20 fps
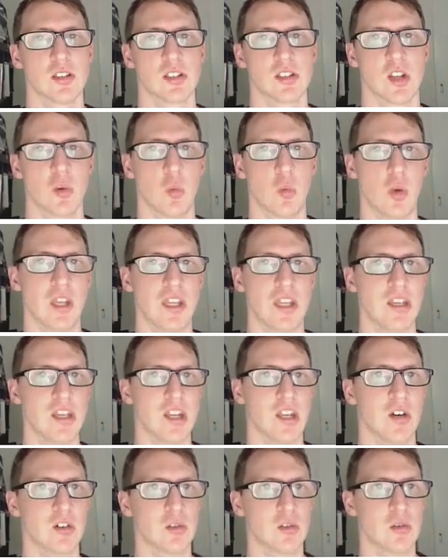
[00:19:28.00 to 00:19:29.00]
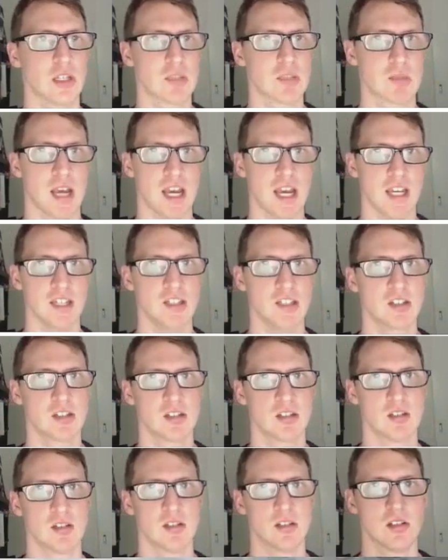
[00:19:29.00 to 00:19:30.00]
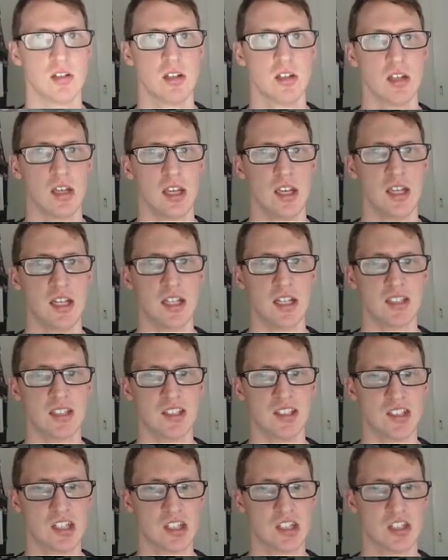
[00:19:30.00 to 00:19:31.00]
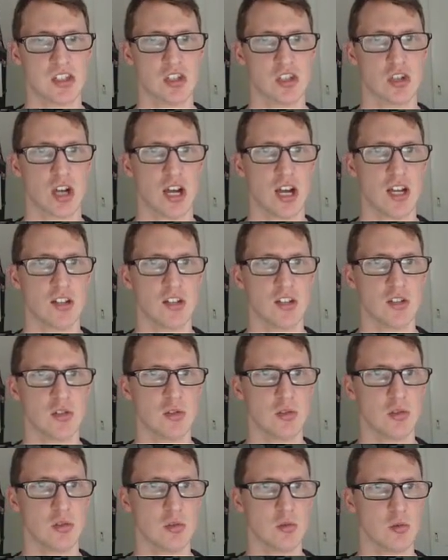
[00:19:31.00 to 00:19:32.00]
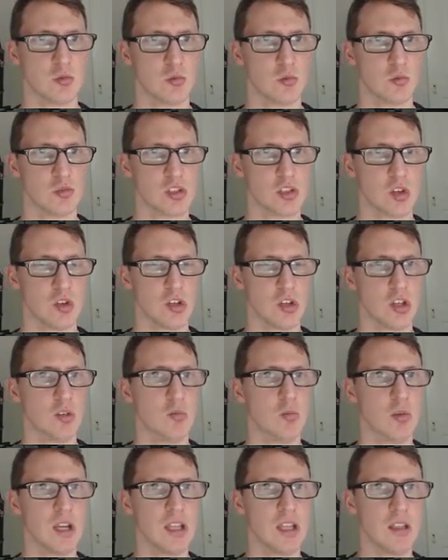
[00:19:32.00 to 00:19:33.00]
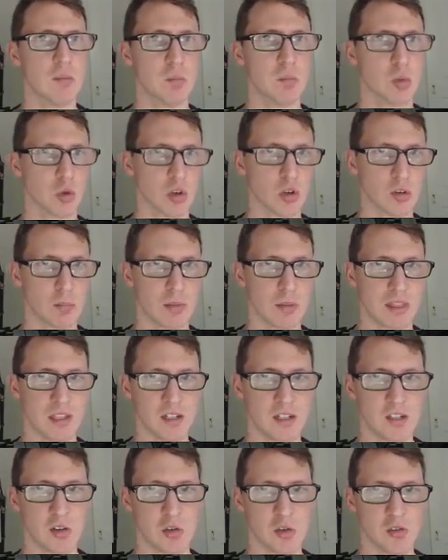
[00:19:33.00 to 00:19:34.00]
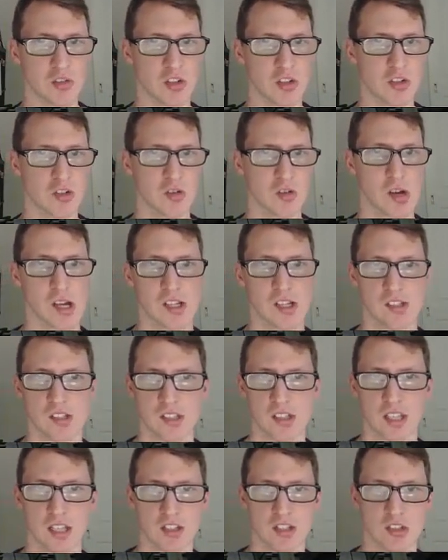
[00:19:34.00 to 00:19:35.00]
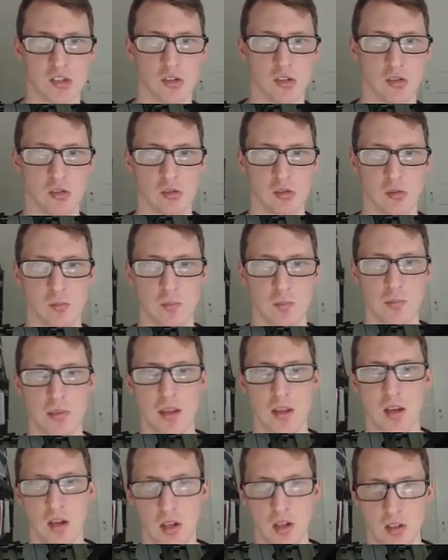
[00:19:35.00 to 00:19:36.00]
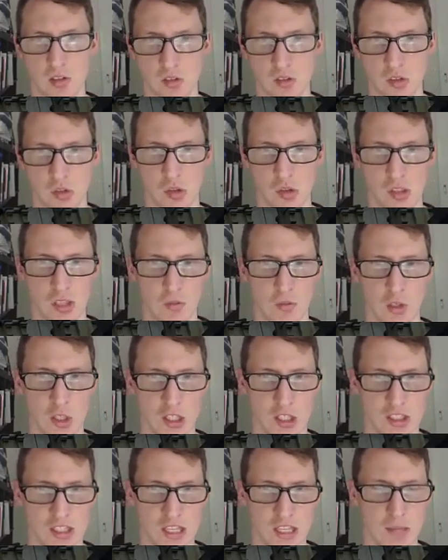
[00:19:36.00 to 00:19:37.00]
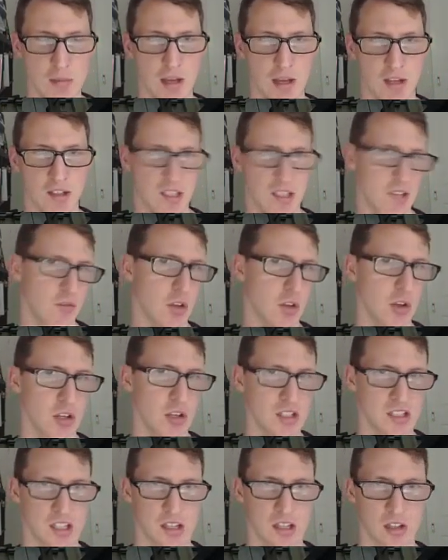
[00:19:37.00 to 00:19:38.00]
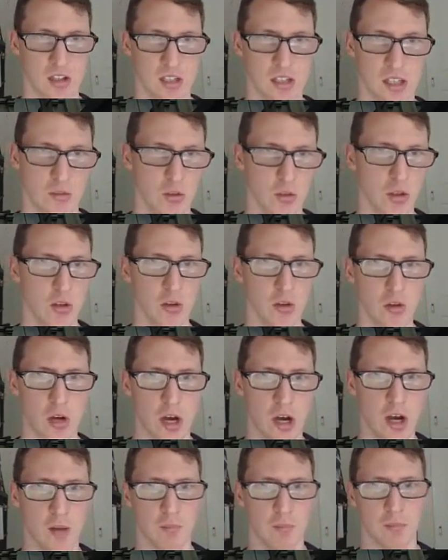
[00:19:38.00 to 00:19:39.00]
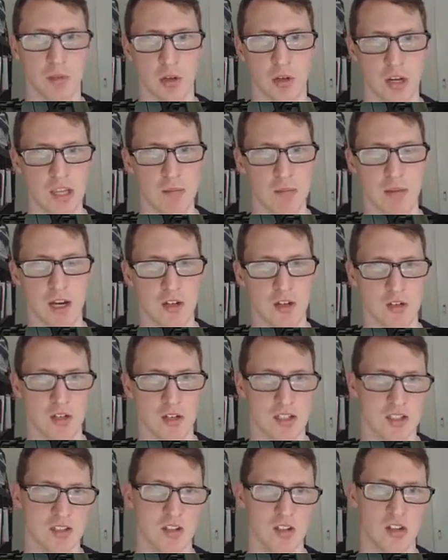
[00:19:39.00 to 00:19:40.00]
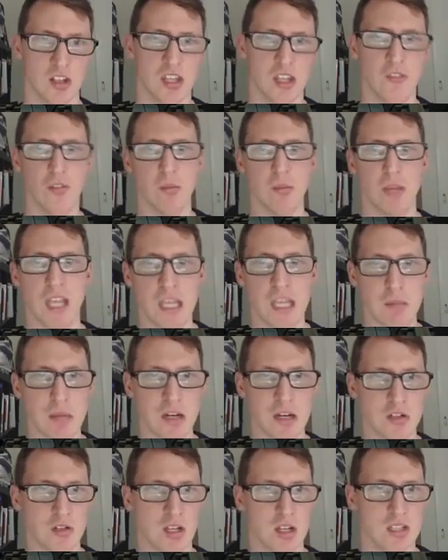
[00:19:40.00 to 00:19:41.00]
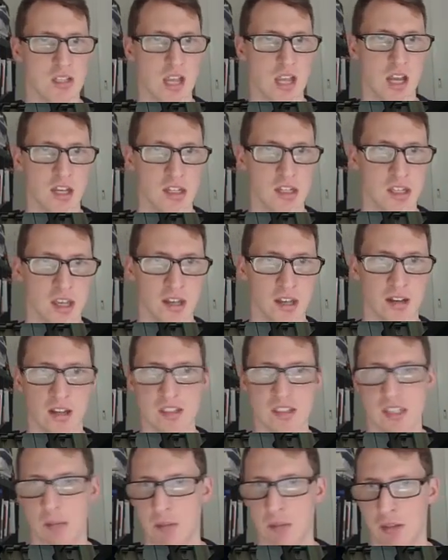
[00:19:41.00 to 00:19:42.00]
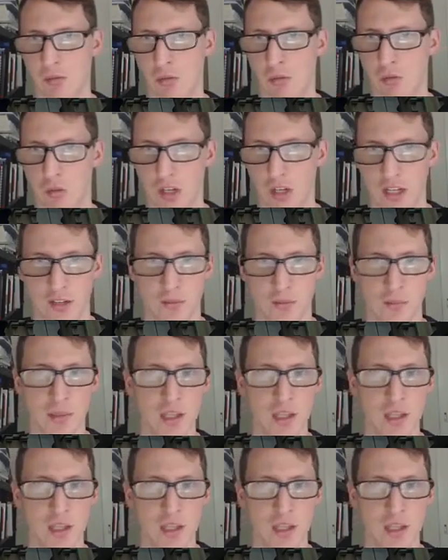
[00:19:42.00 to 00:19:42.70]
So when you get onto his page, he doesn't just try to, so you can read the book, but then he also tries to get you to give you his email, give you your email address. So you give him your email address and you get something for free.